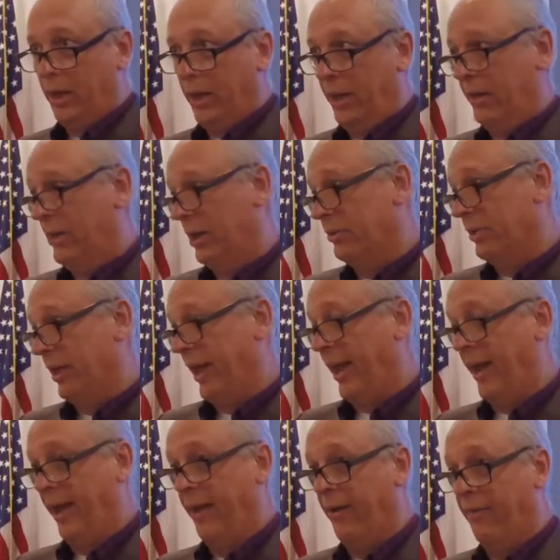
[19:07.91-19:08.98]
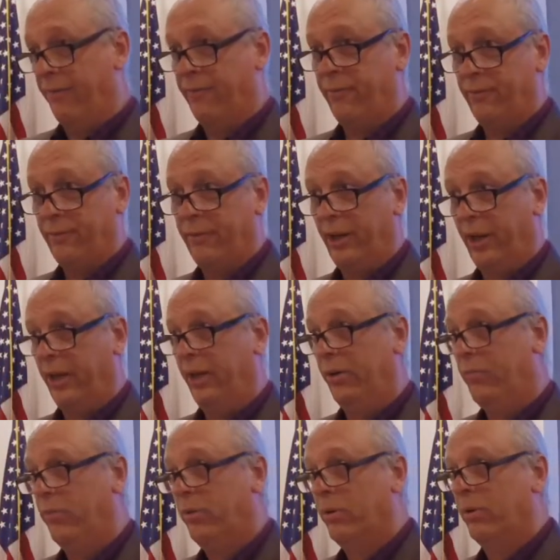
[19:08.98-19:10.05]
it doesn't have
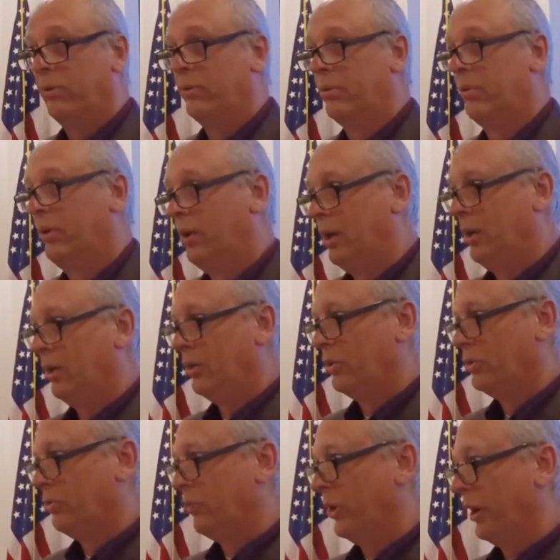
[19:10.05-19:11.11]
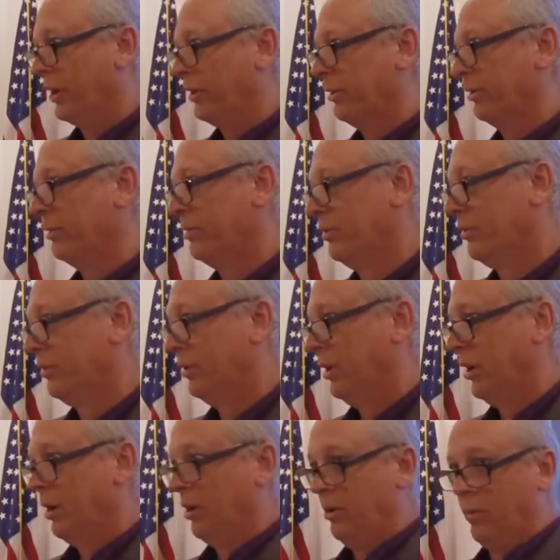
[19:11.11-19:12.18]
any strict
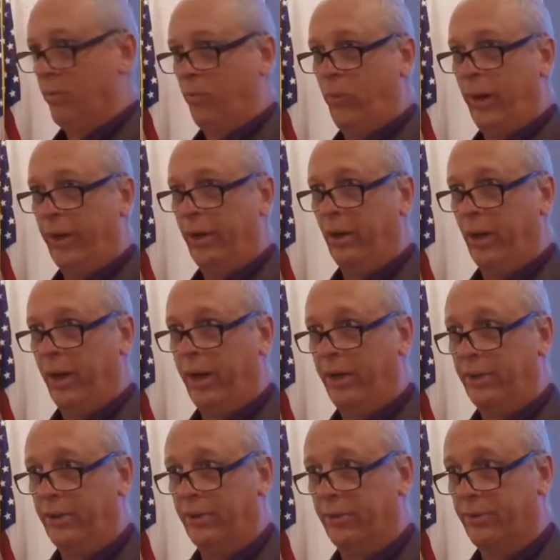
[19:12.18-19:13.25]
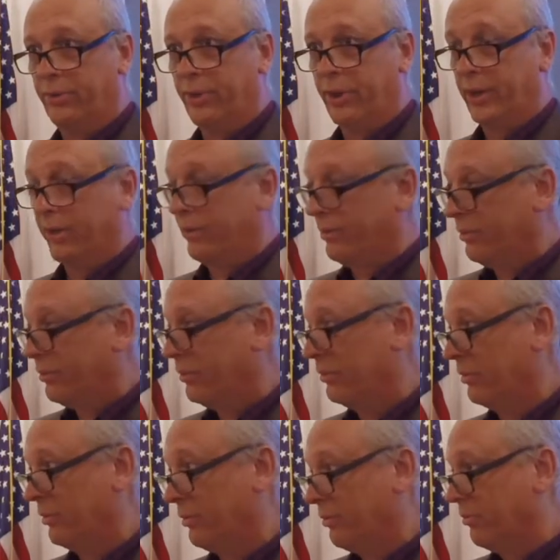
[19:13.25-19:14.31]
regulations that
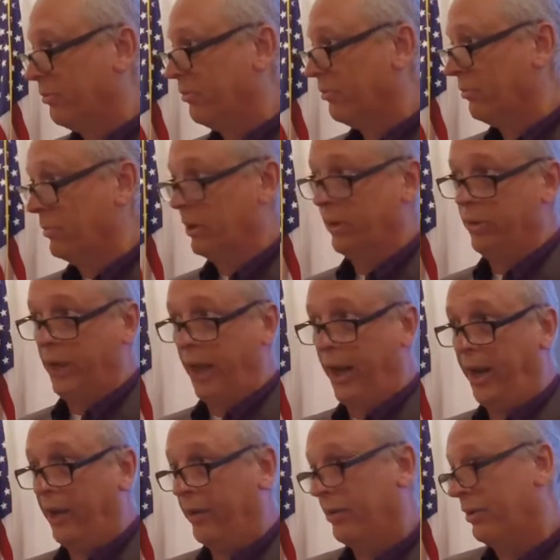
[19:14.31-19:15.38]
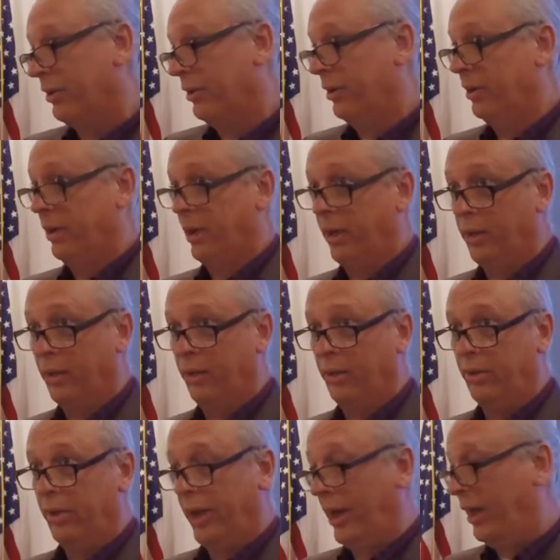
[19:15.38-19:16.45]
you can't and you,
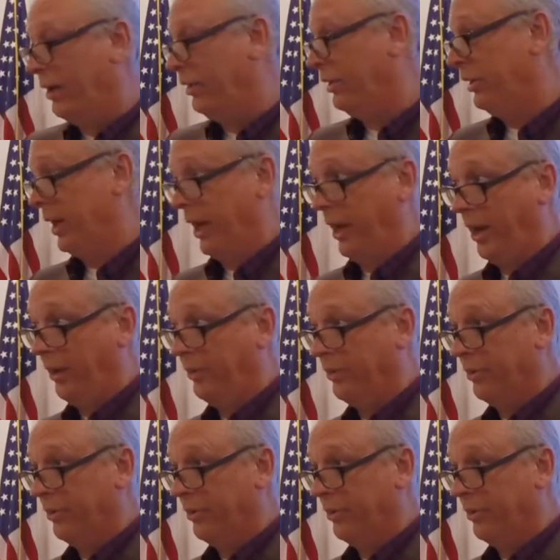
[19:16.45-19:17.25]
you can and you can't.